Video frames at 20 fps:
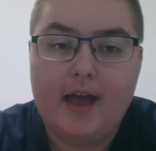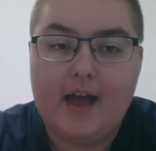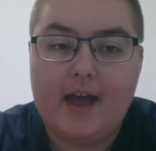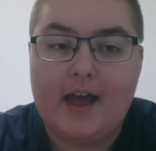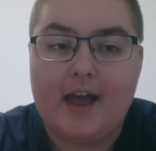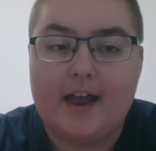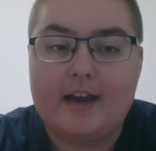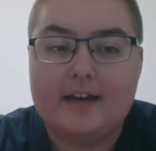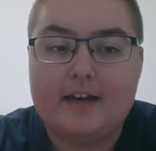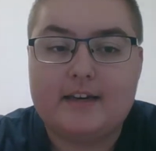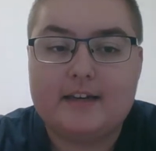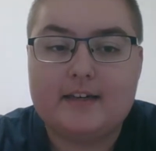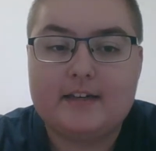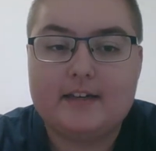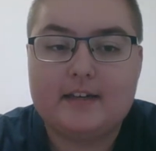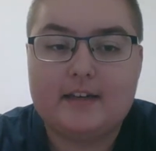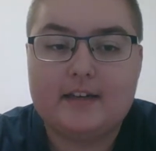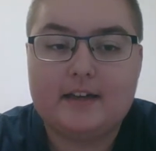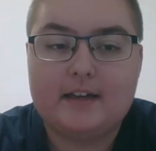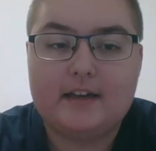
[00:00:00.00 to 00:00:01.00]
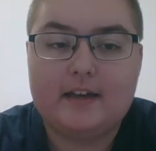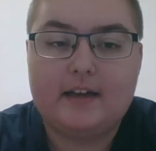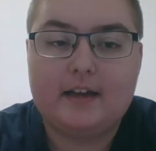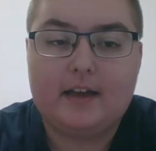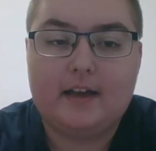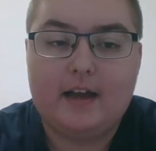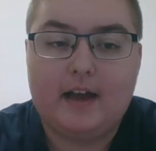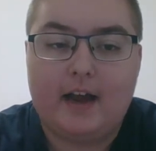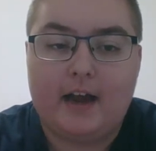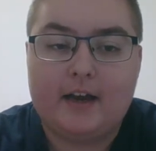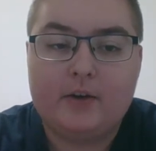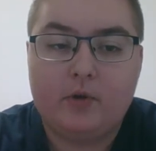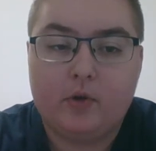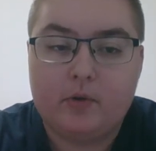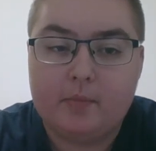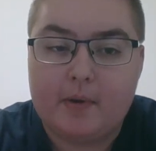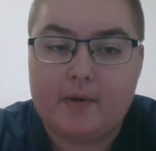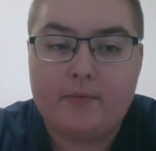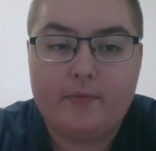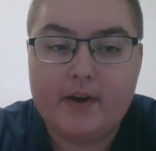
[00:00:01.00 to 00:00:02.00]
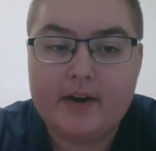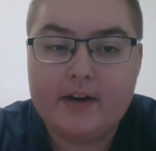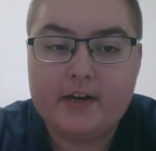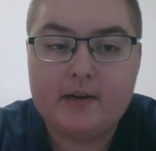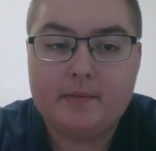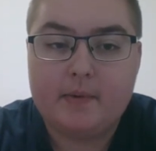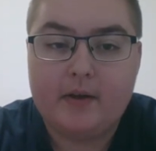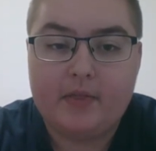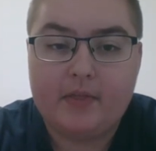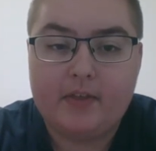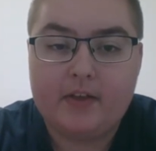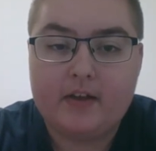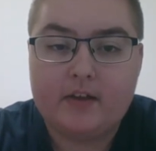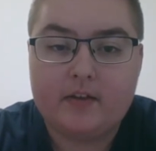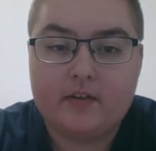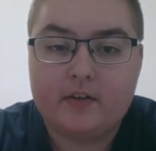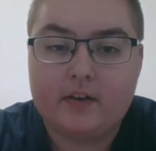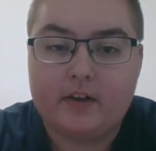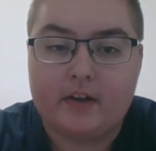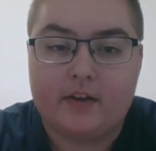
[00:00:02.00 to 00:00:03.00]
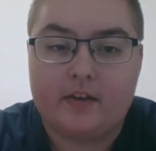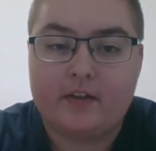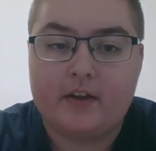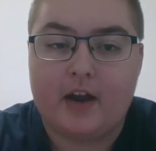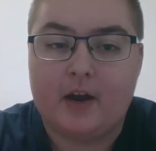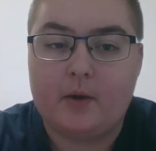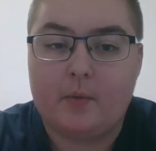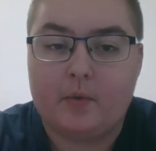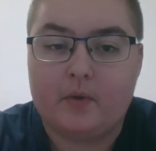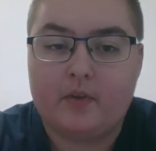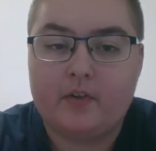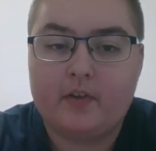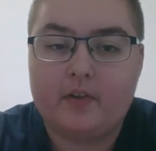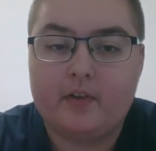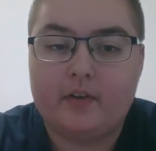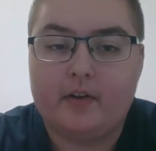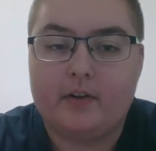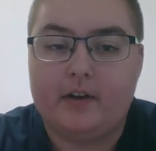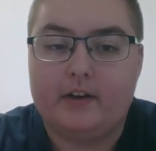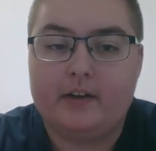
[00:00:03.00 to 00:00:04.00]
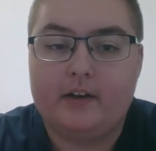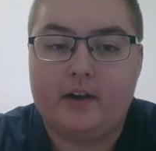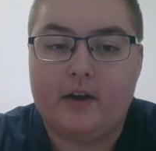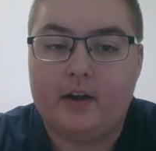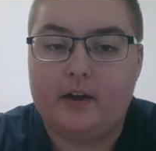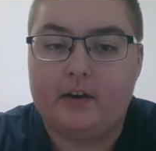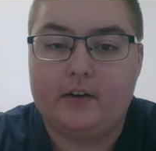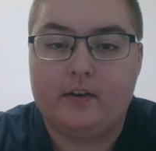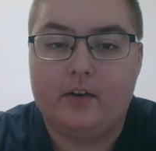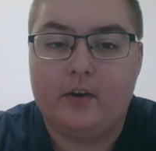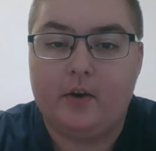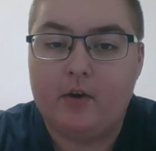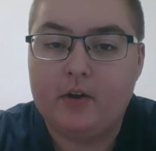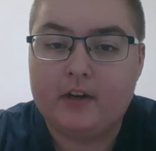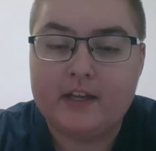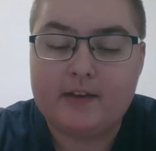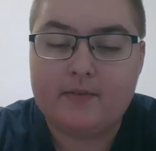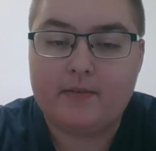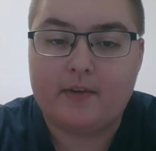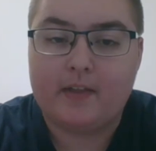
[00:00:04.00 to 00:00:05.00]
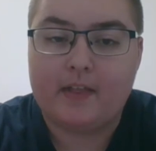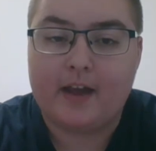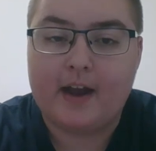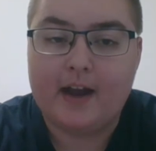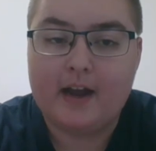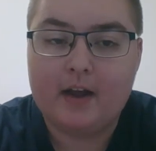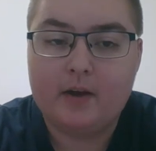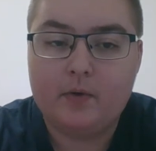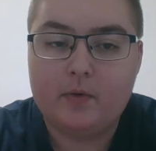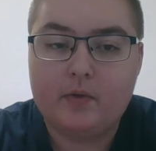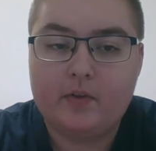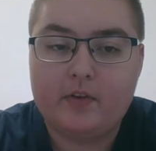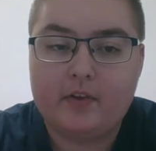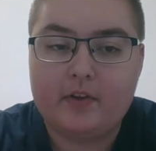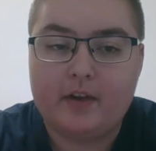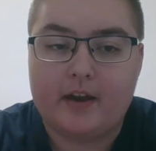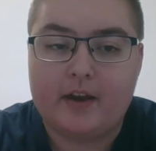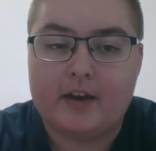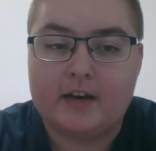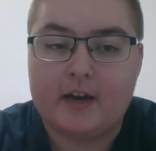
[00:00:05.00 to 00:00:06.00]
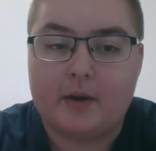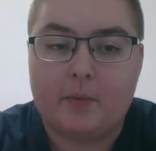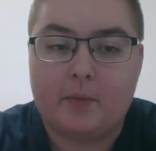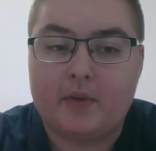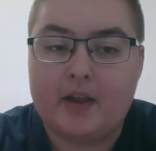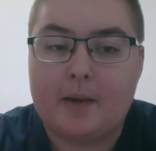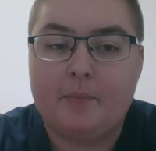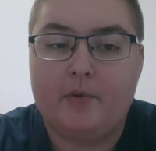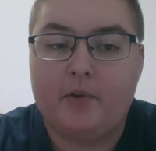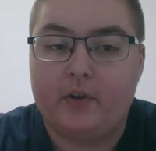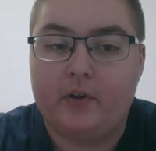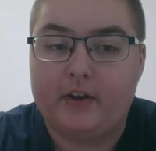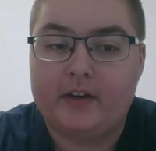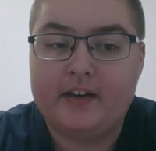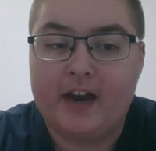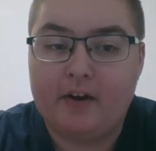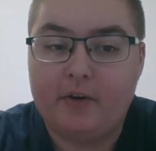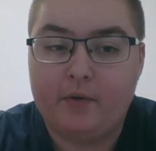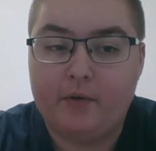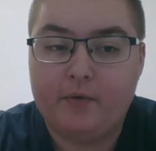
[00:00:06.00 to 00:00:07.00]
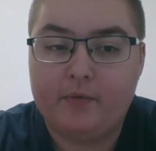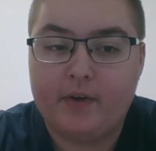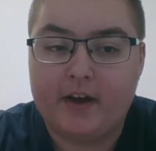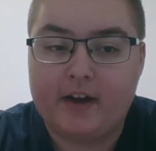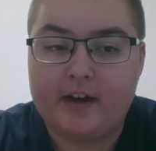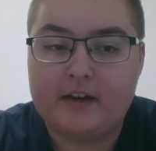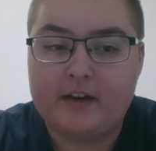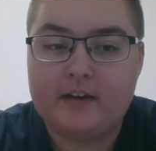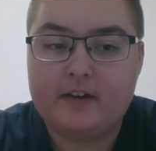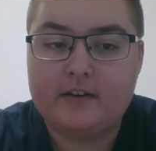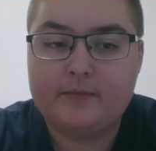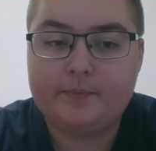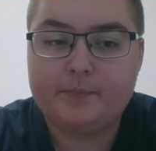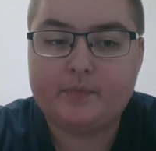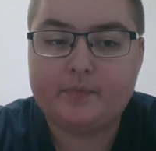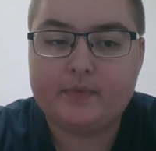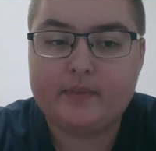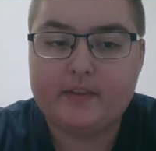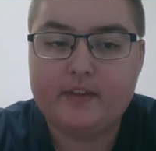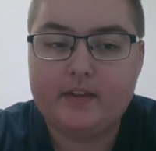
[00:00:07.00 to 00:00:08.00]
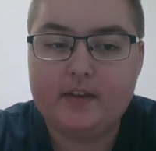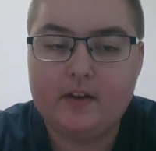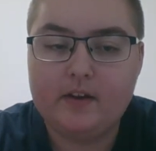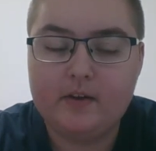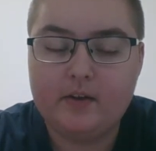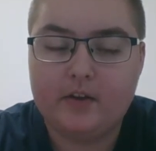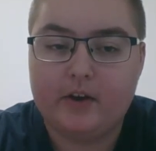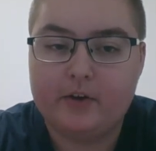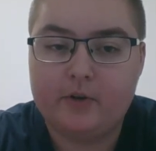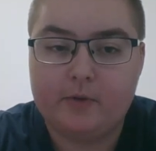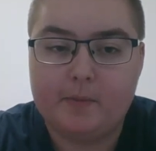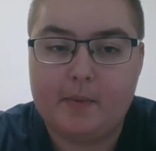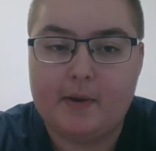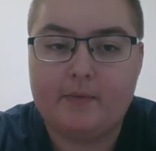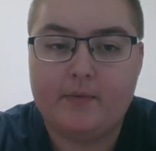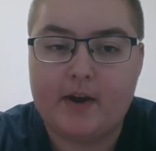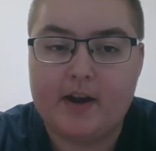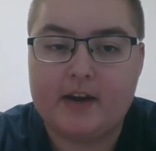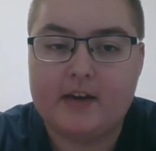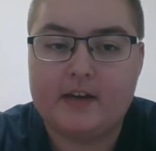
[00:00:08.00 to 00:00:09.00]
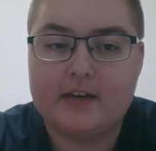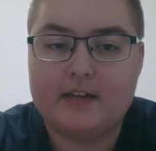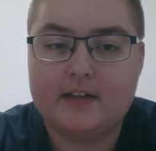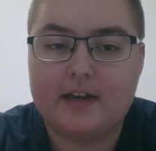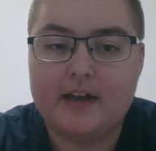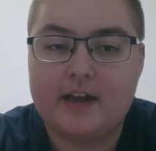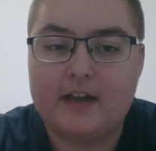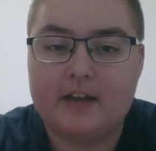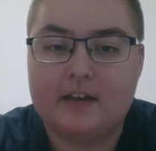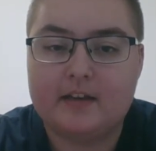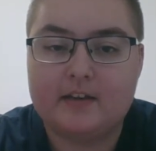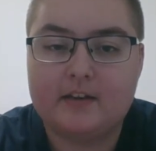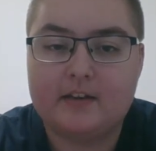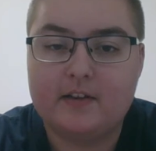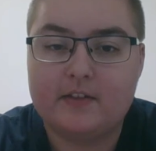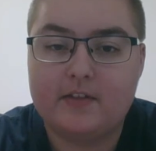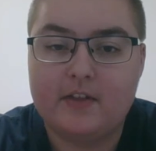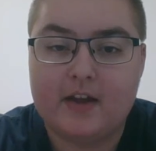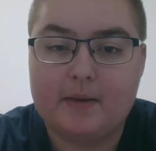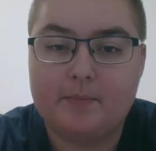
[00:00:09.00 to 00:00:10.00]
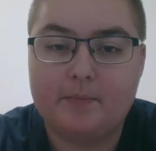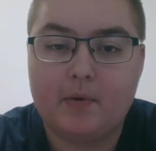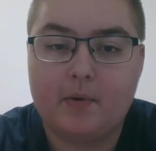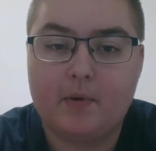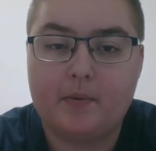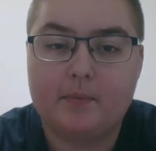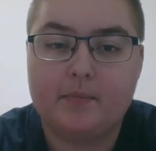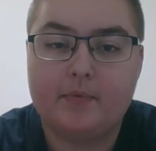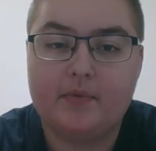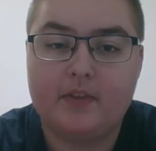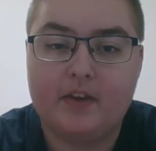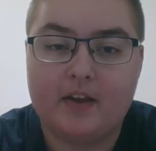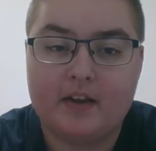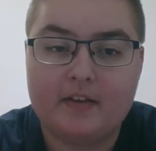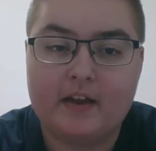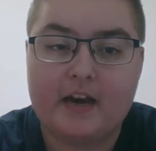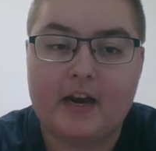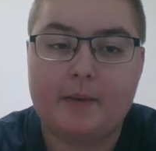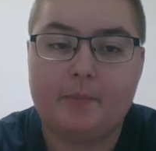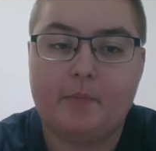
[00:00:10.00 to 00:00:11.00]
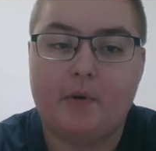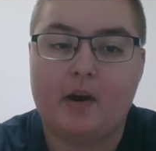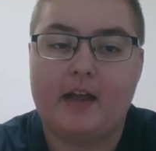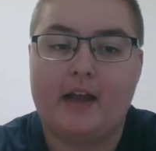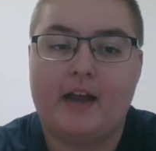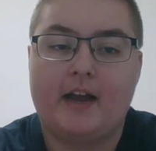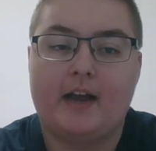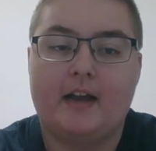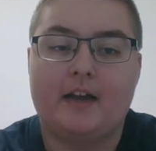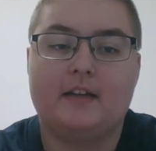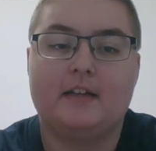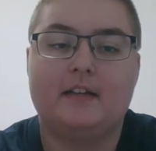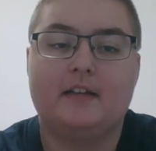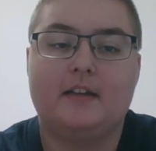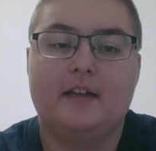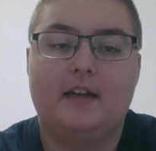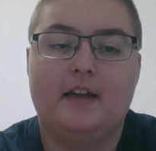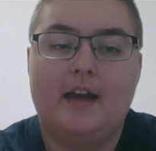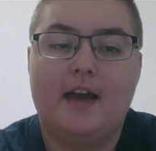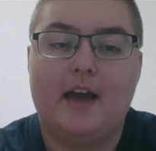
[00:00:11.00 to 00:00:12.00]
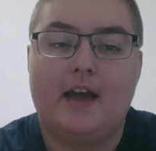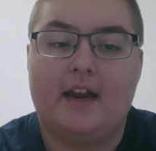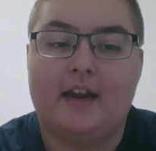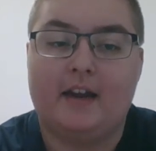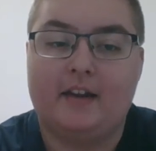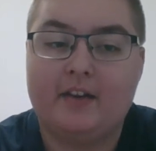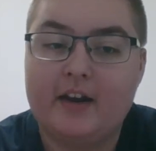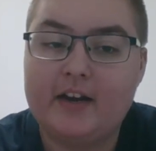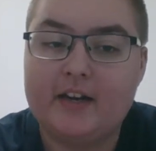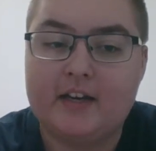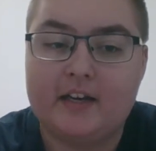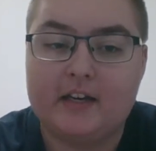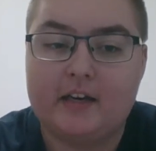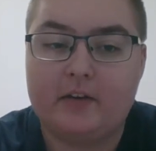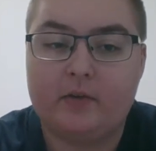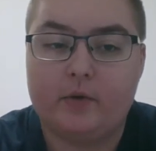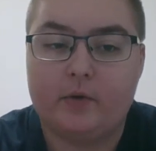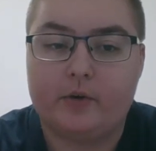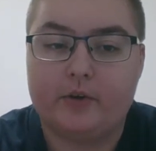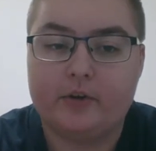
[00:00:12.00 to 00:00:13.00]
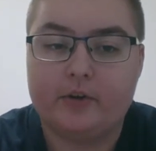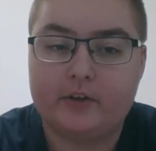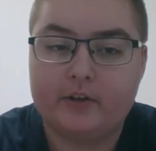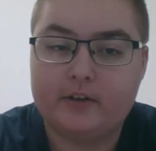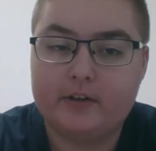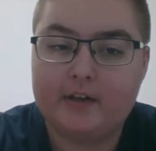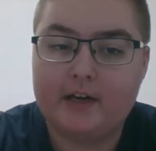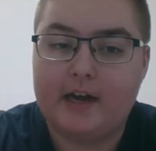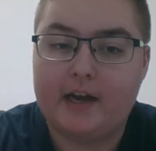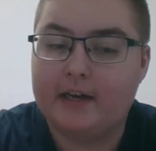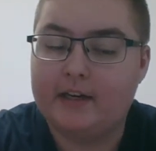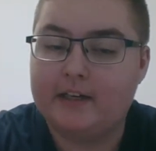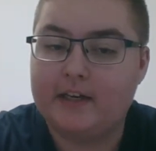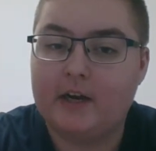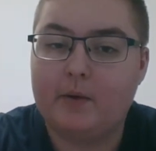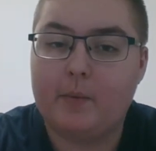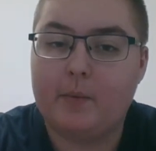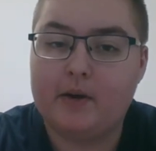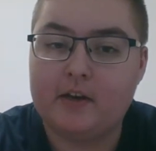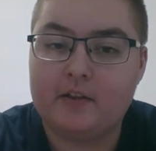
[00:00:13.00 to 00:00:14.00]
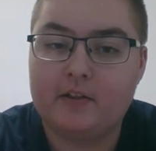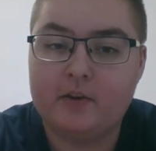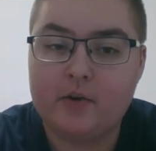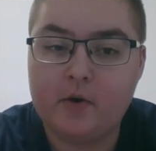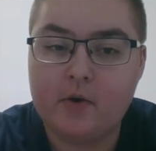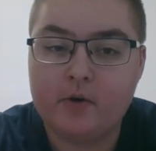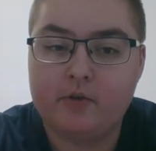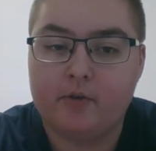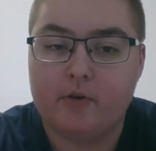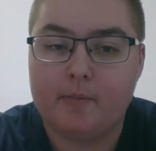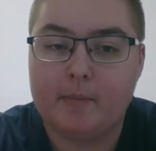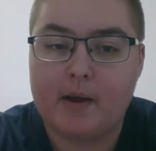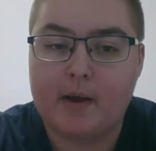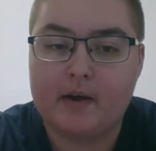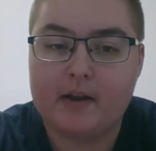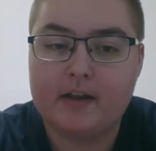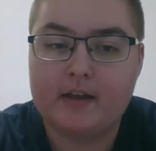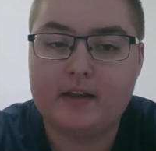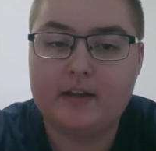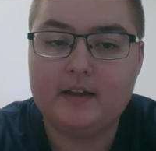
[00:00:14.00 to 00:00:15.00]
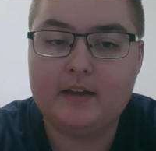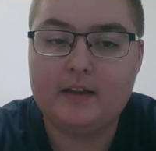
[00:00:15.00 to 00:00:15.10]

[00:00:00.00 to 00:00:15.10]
And I told my friend about this because I was not leaving the house and I was absolutely terrified. So I told my friend, and they said I probably had an anxiety disorder, and I went to the doctor about it.